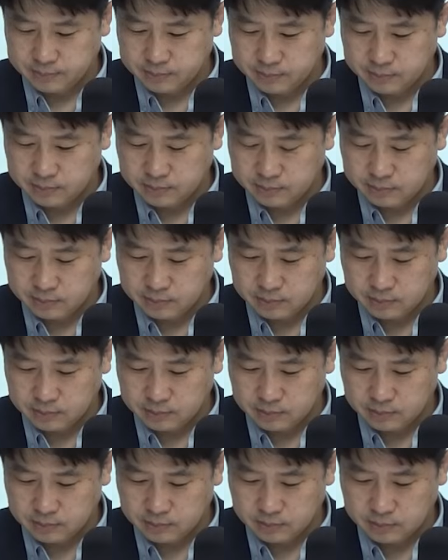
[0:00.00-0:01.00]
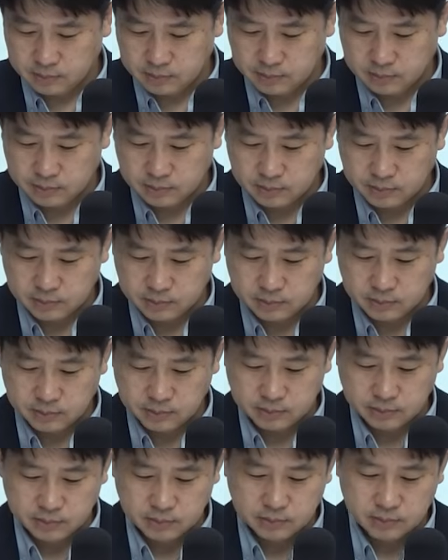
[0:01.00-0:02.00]

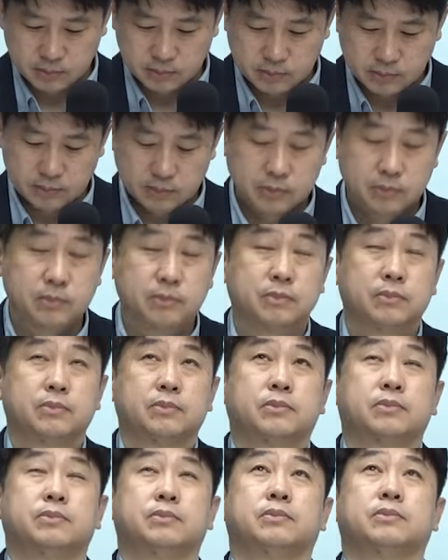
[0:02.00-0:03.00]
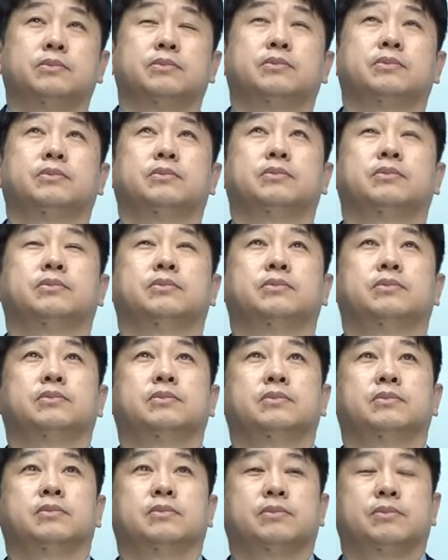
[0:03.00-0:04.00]

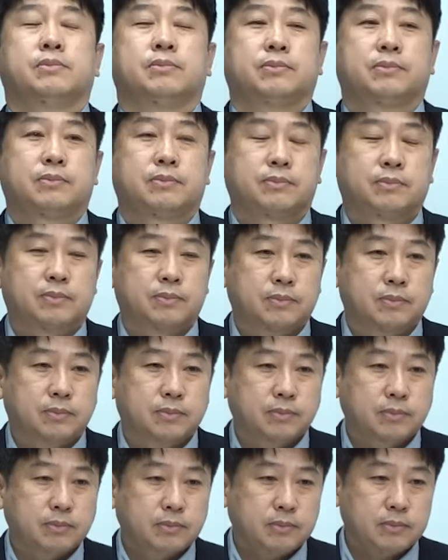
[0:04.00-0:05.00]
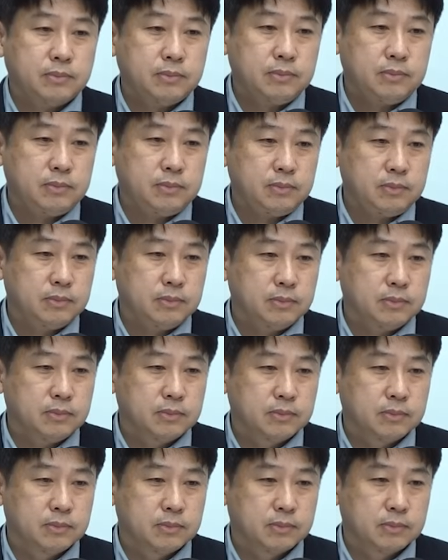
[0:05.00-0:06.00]

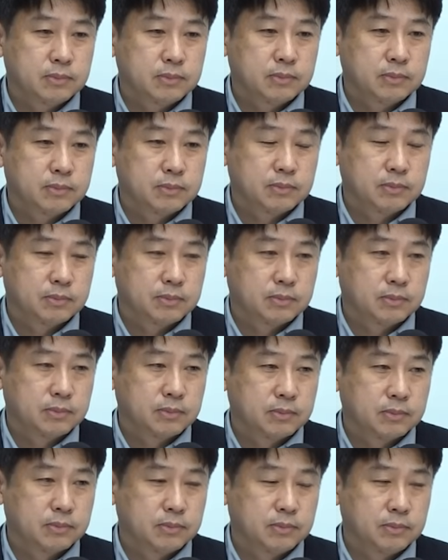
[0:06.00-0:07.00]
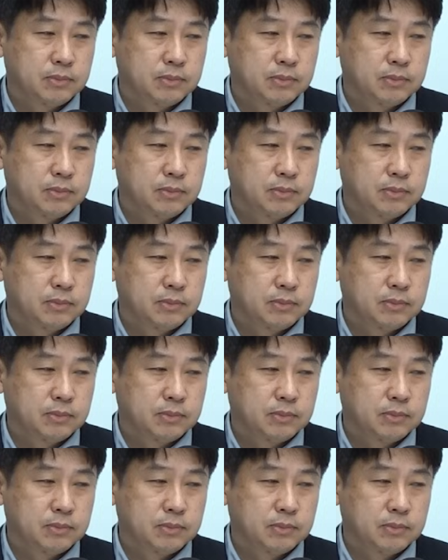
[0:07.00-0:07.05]
The person shown says nothing.